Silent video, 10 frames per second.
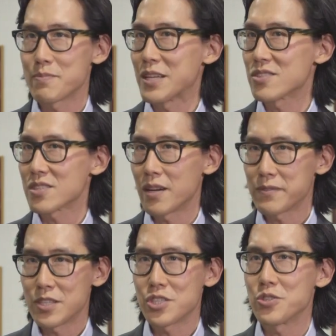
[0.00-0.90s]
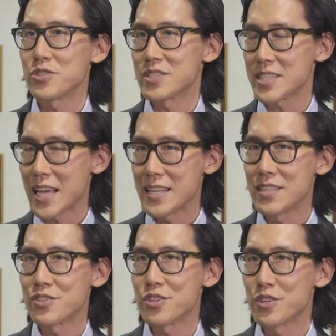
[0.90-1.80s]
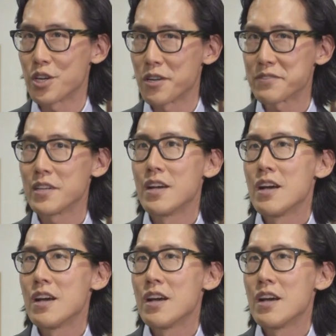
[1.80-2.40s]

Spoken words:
it's about soft tissues, your tendons, your nerves,